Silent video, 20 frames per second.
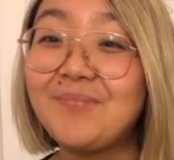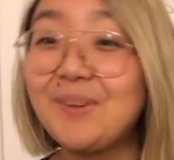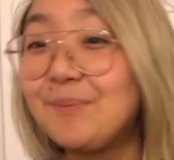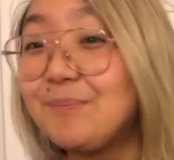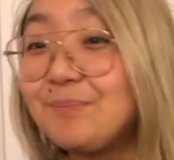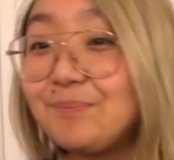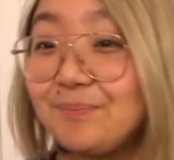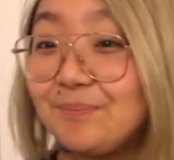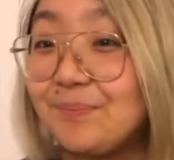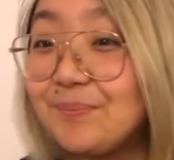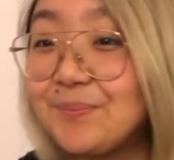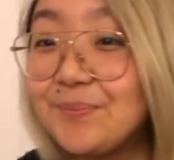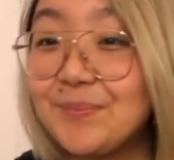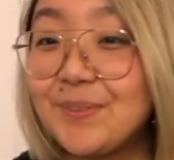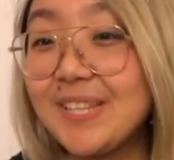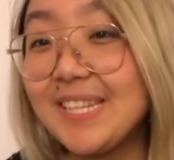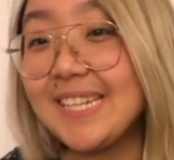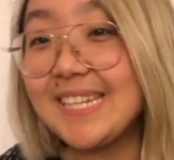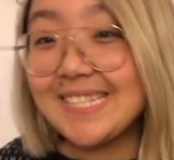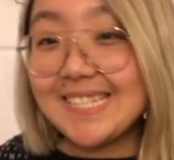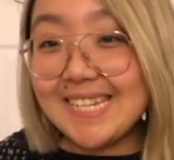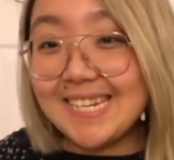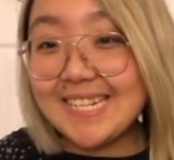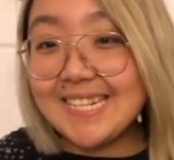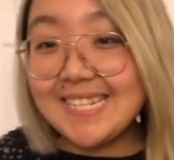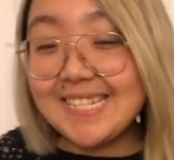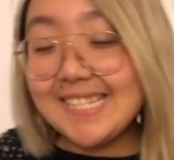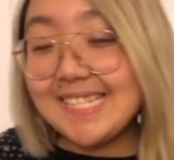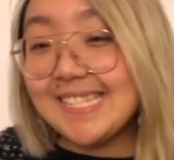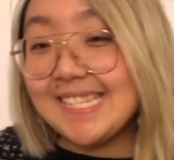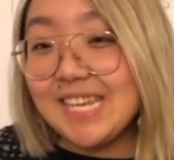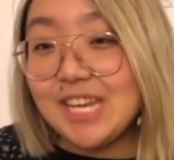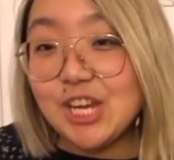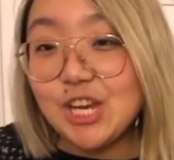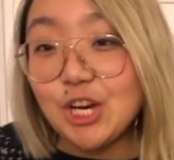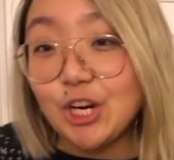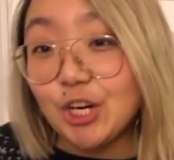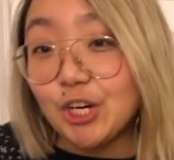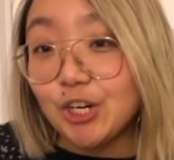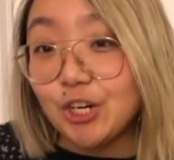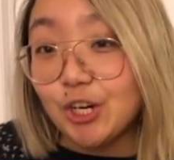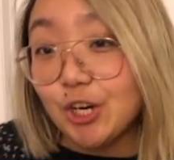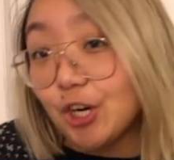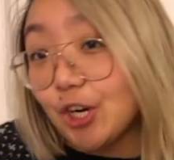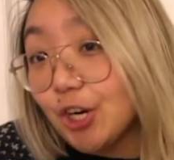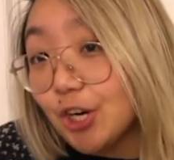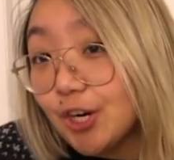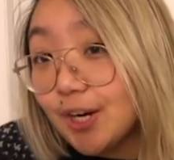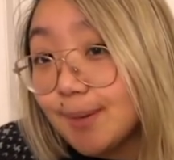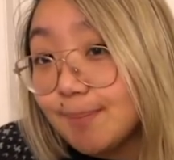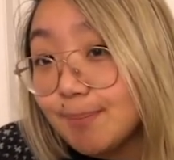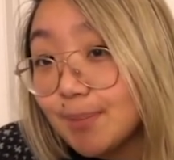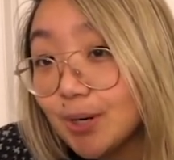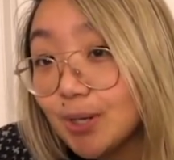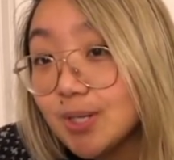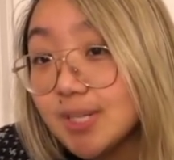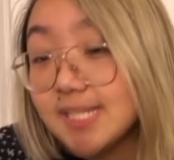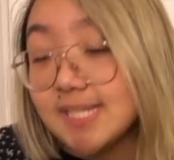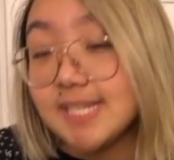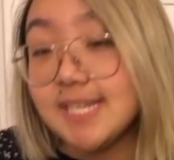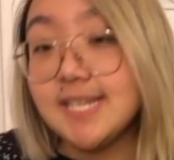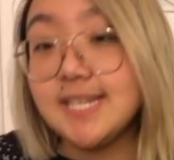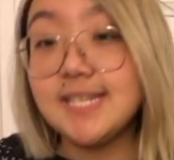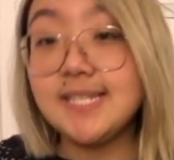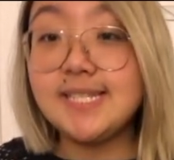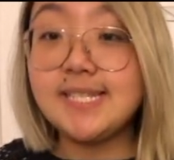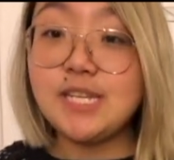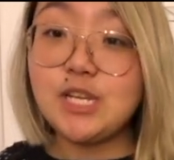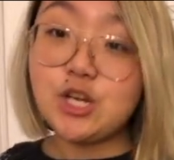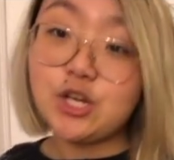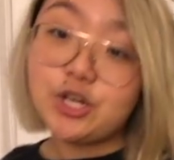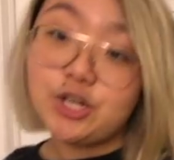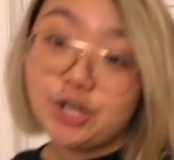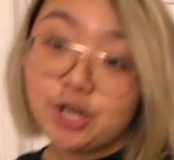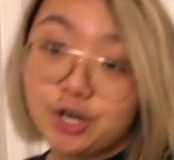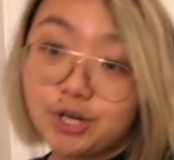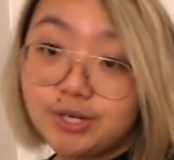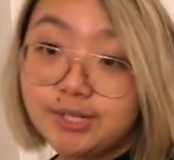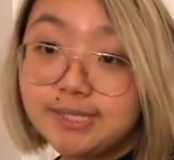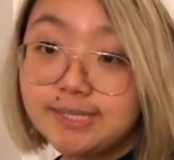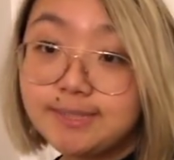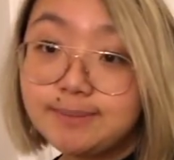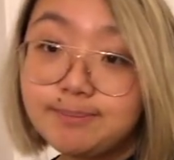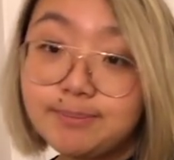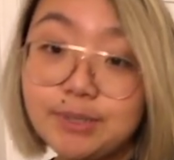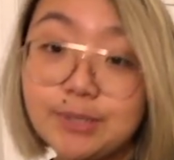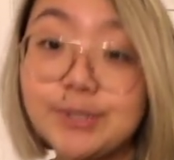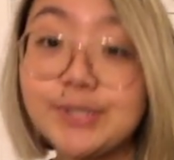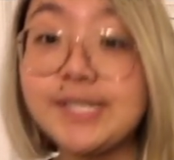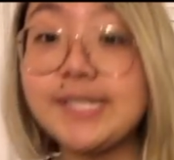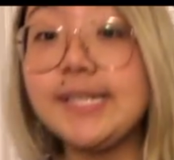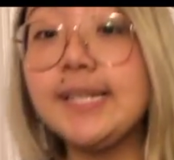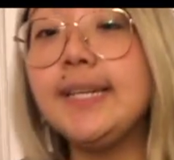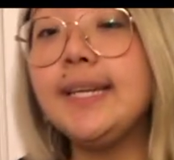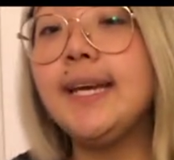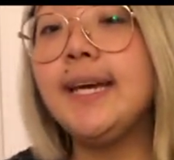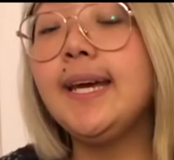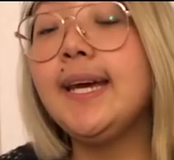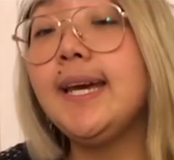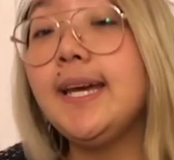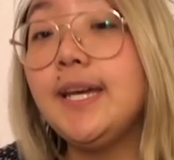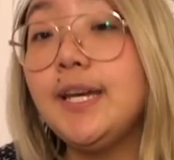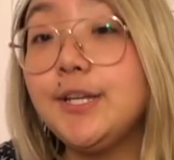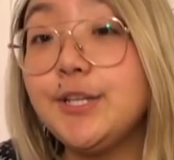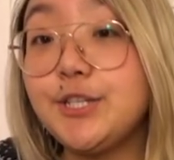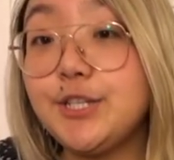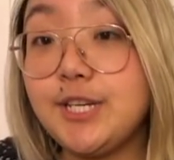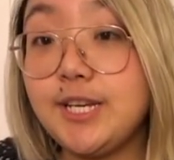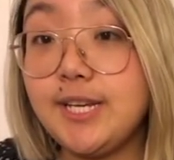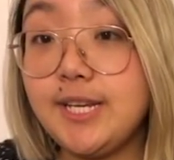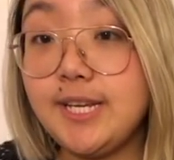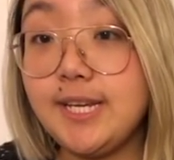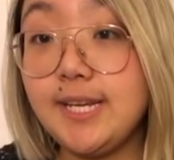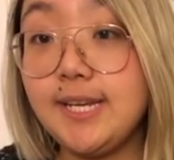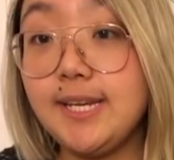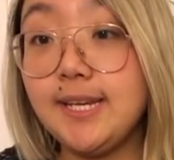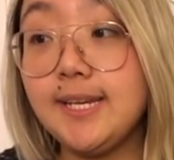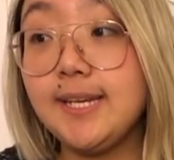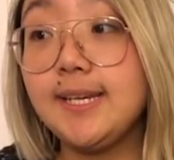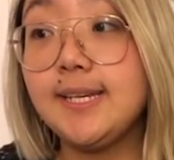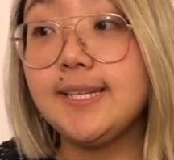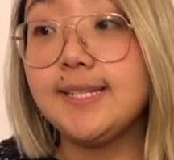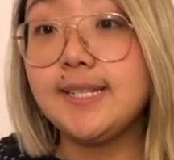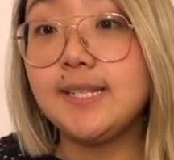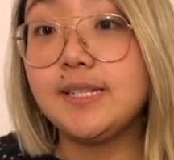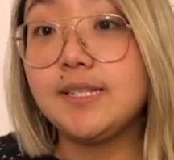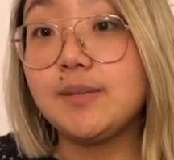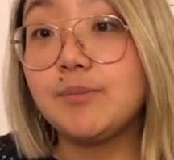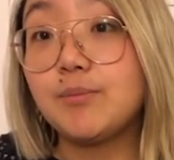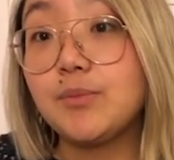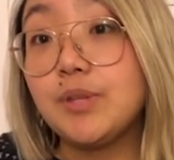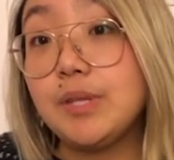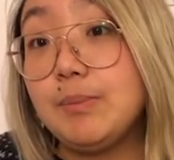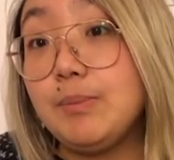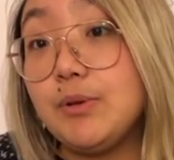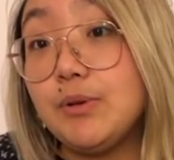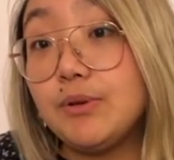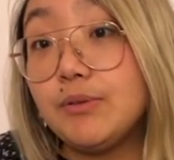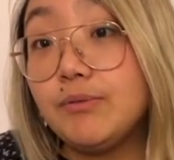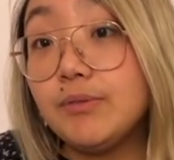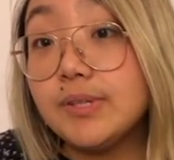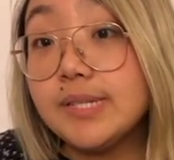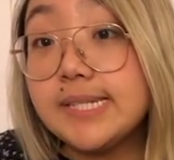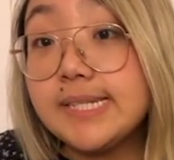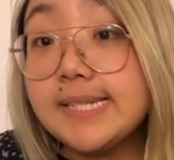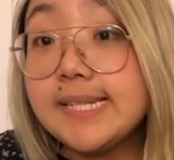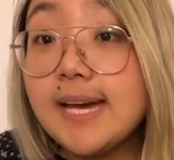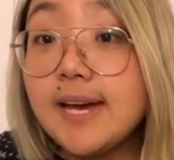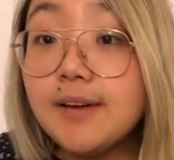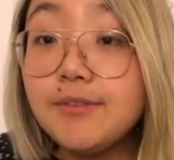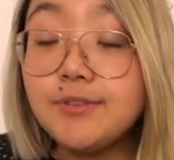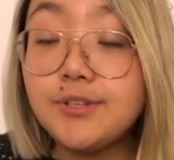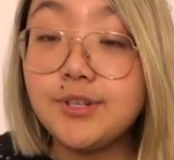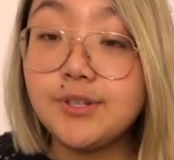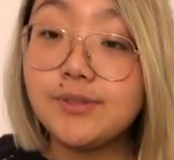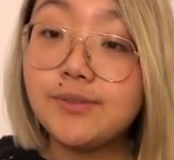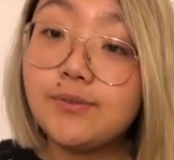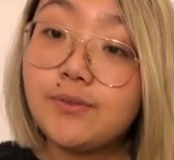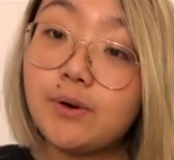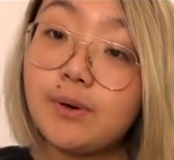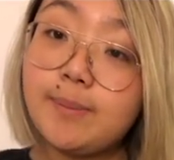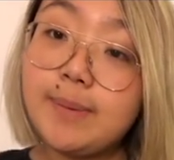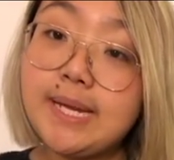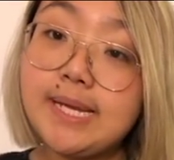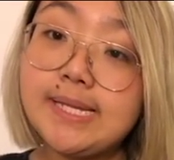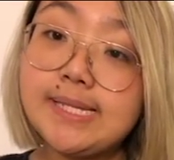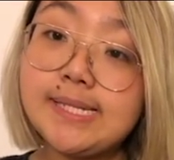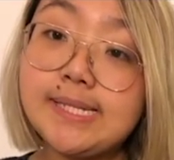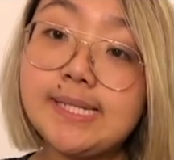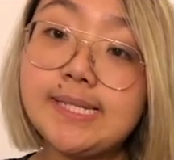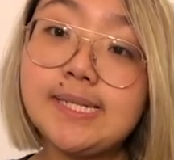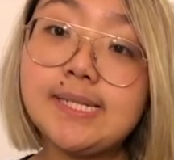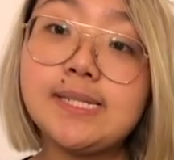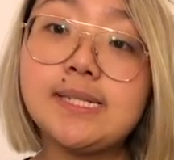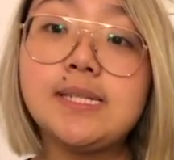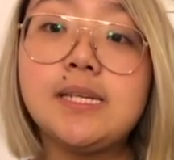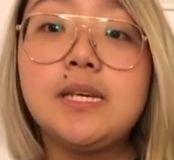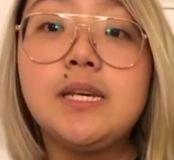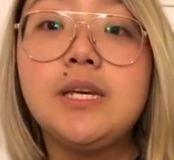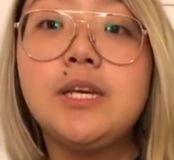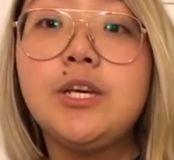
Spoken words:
I'm really excited to see her in person and see her yarns in person. She does some really beautiful stuff. She has 4 bases,